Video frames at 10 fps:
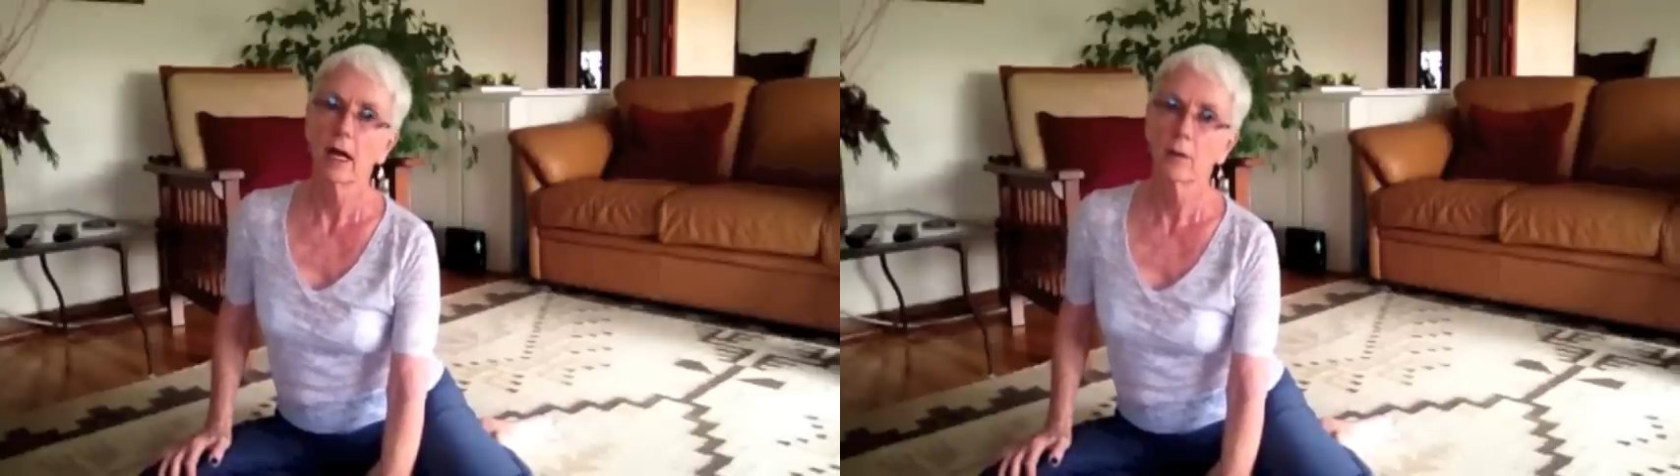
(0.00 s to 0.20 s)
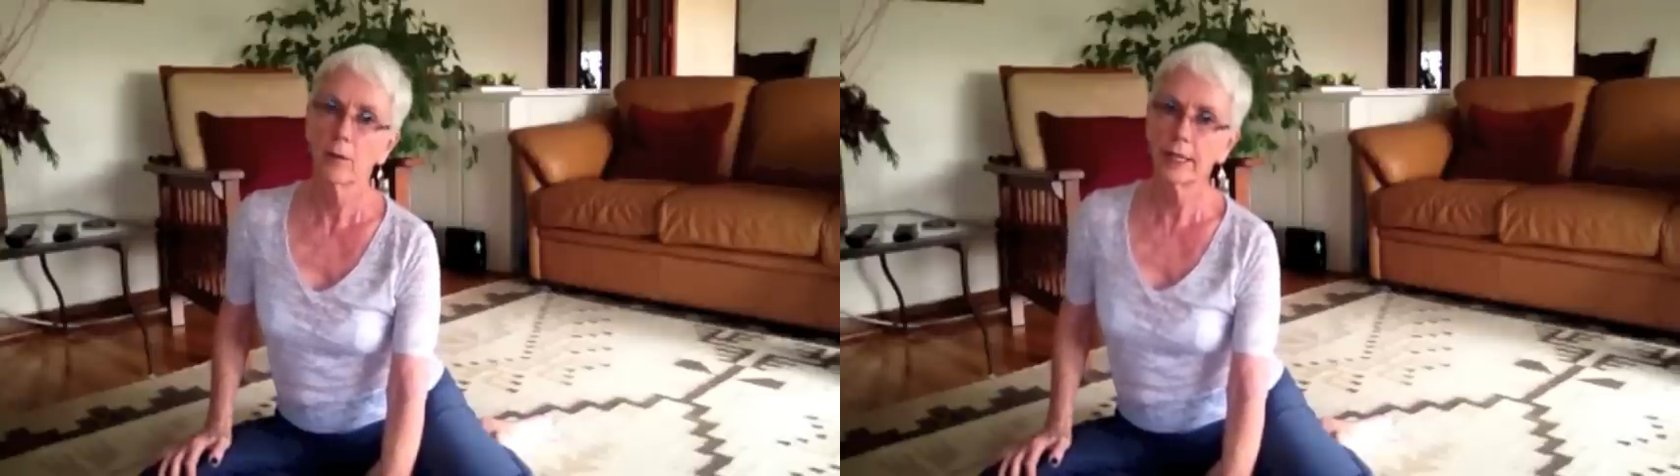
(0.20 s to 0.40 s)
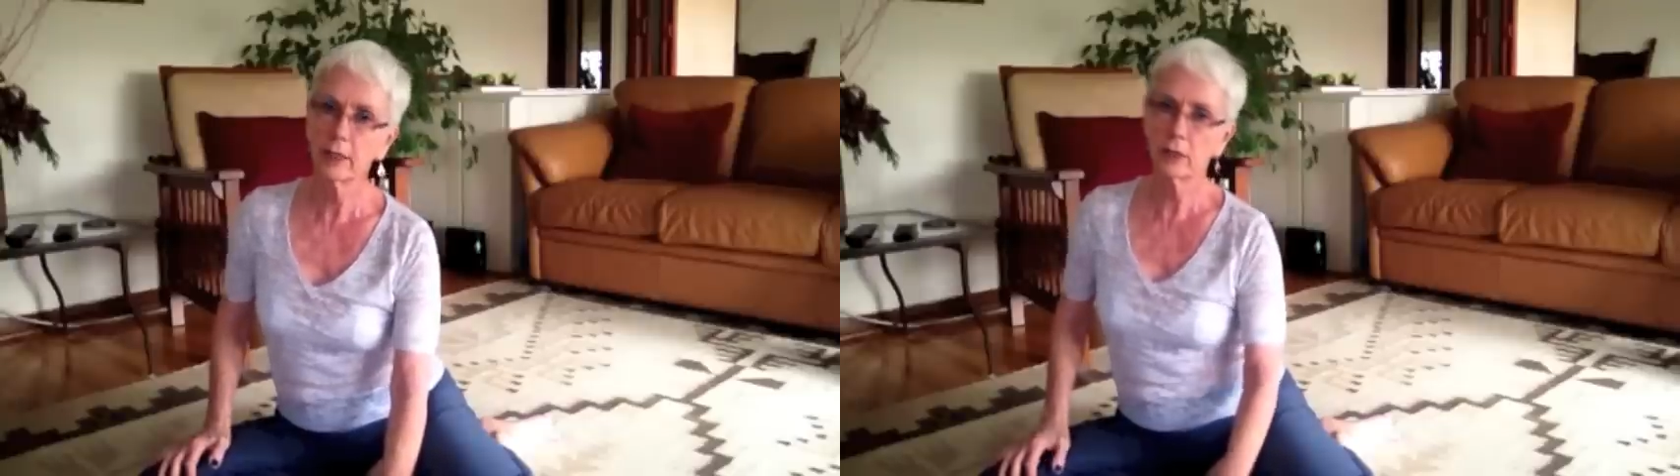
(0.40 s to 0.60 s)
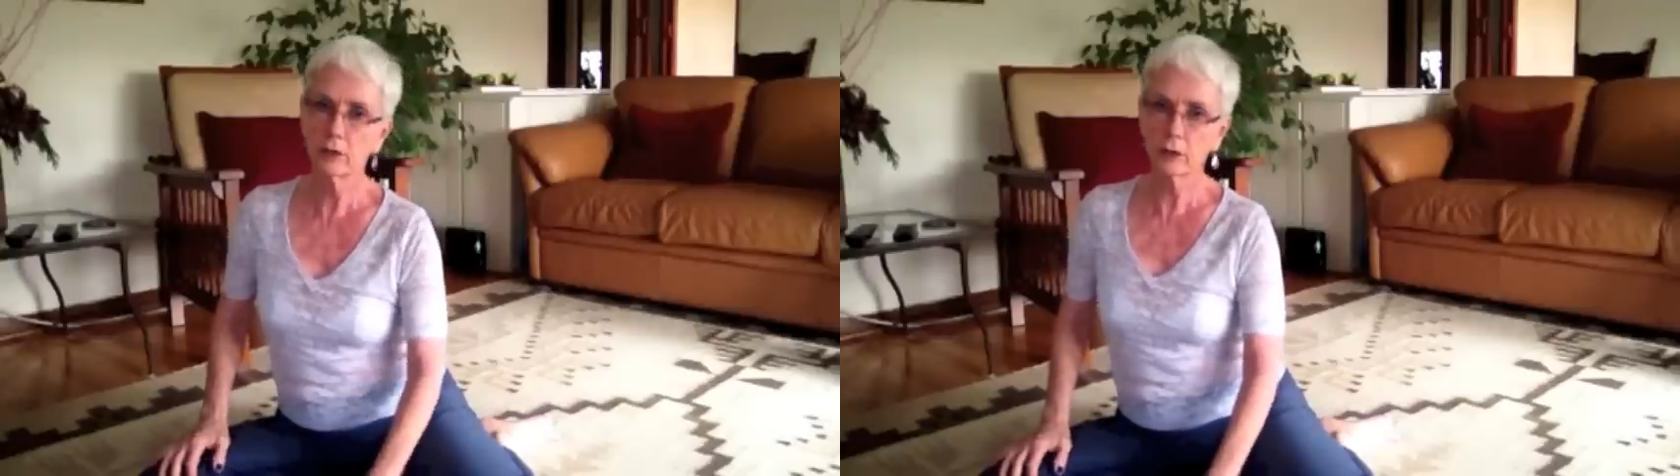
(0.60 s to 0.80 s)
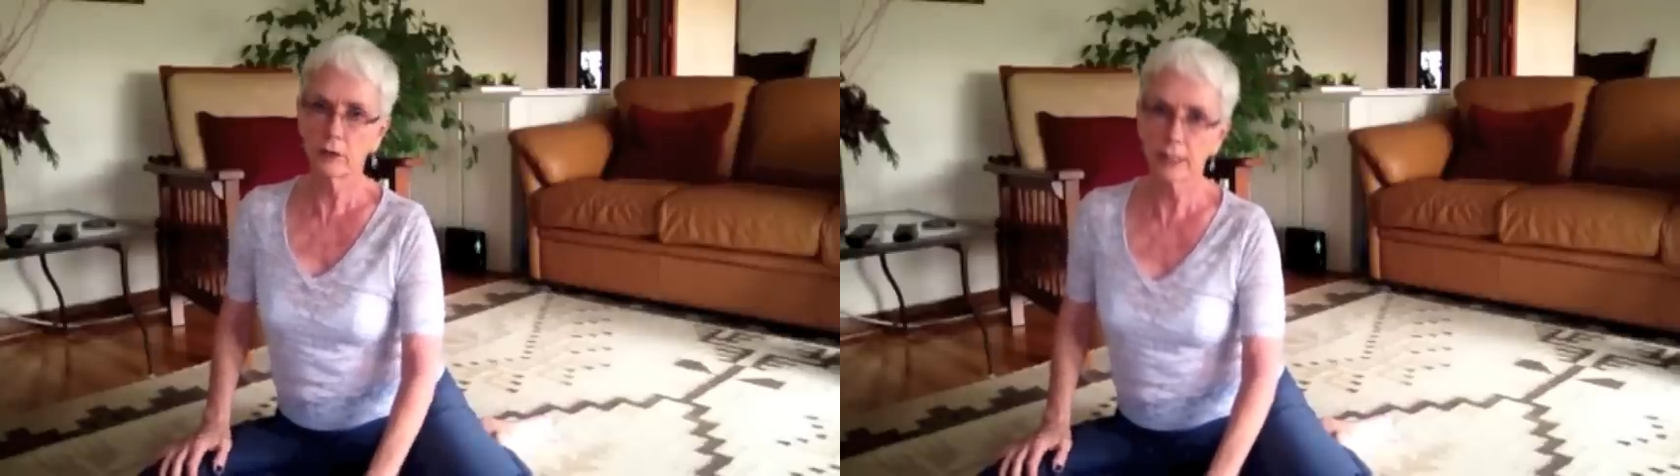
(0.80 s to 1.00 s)
when you
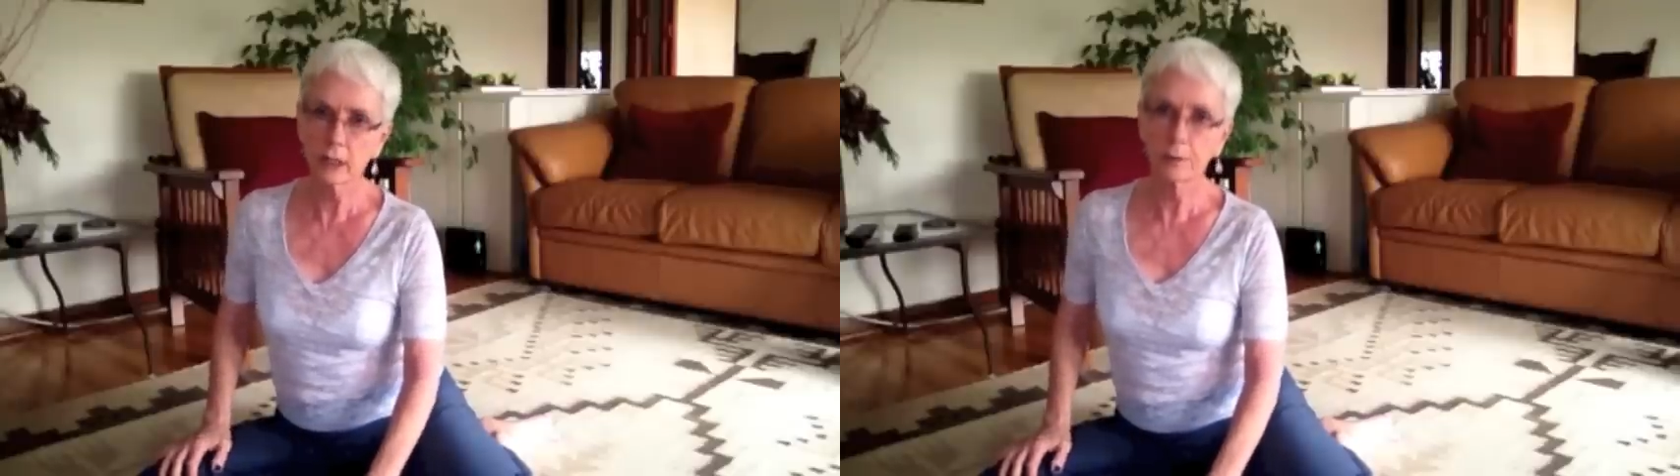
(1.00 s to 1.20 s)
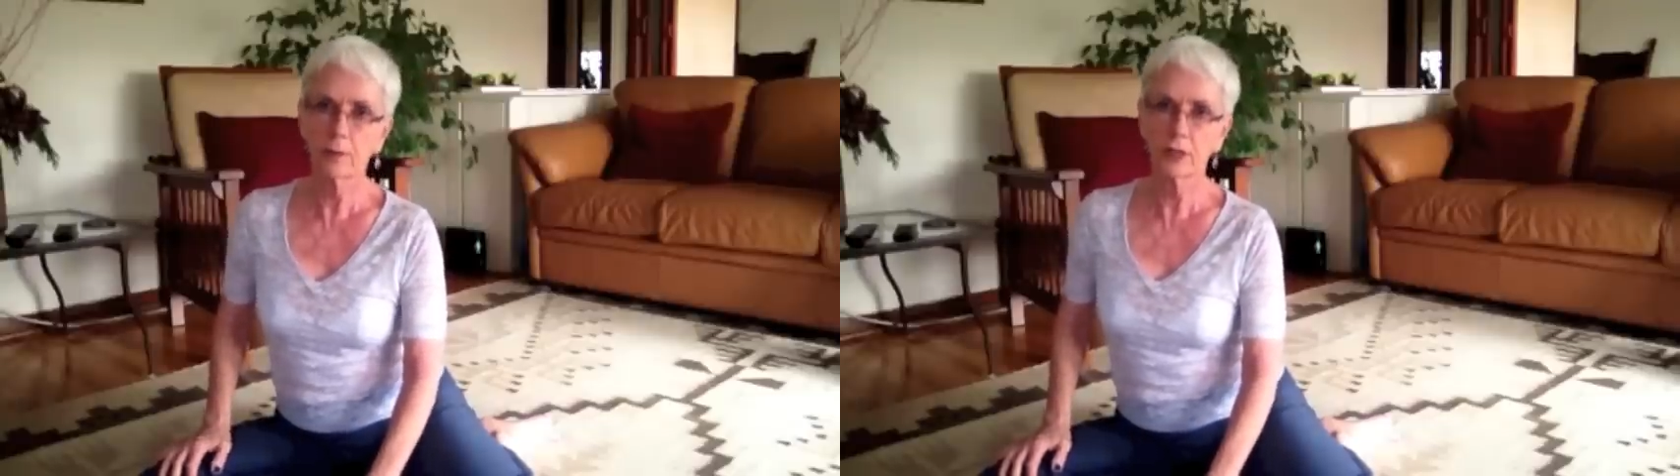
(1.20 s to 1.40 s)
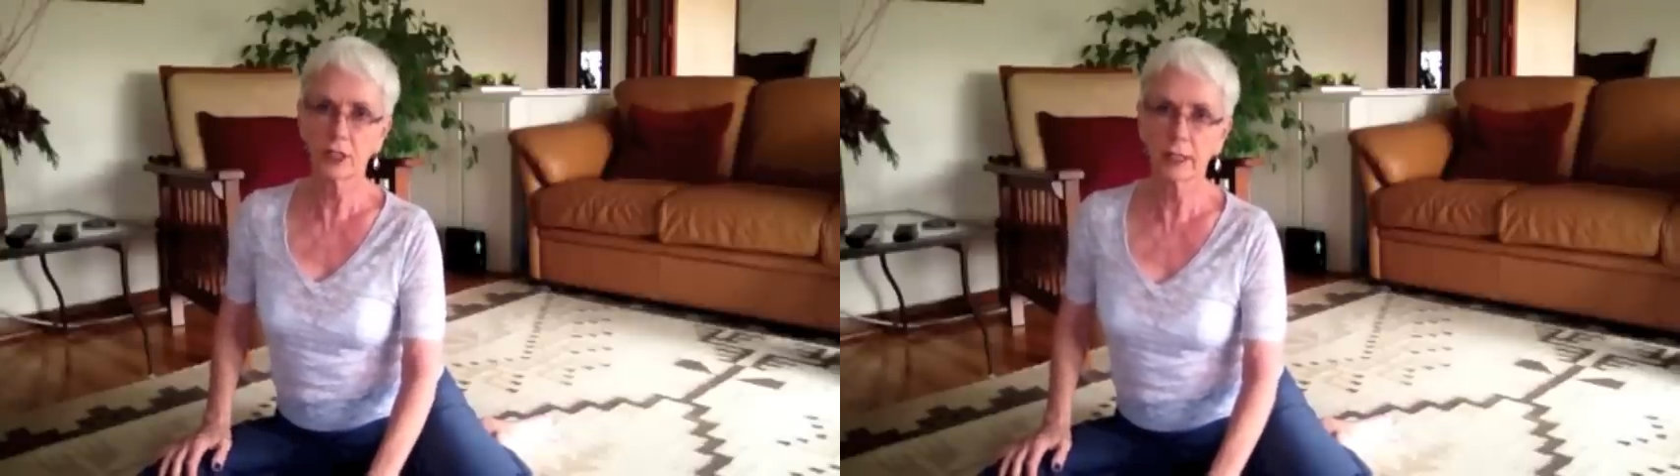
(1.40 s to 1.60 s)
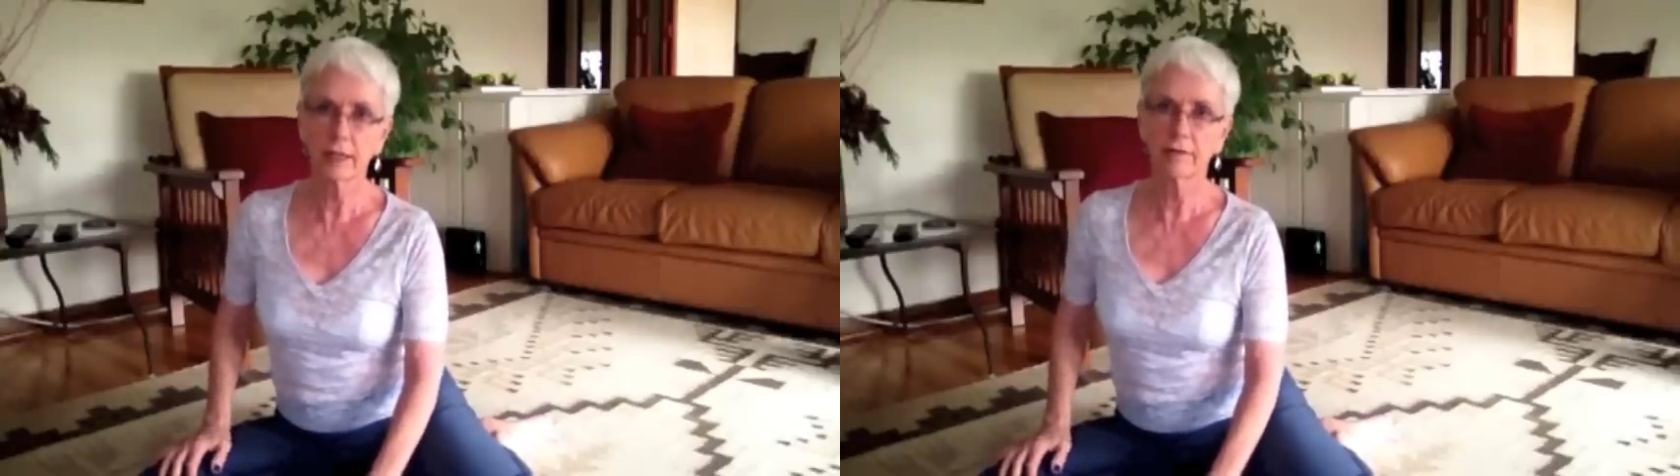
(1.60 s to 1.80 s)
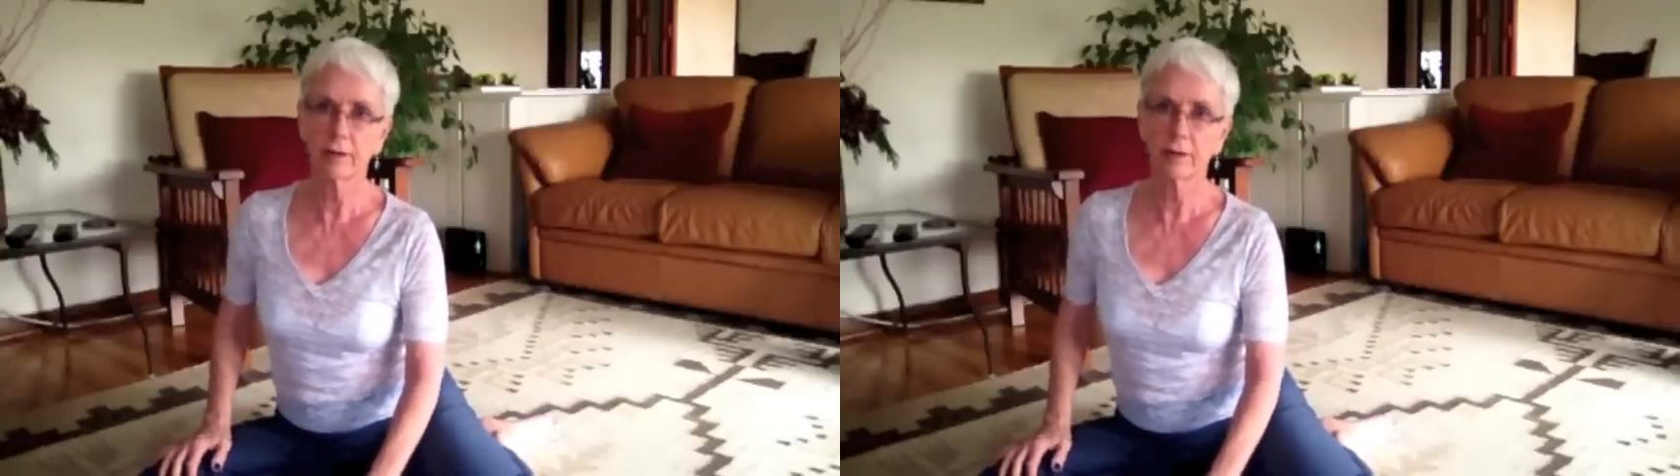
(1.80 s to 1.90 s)
do this pushing of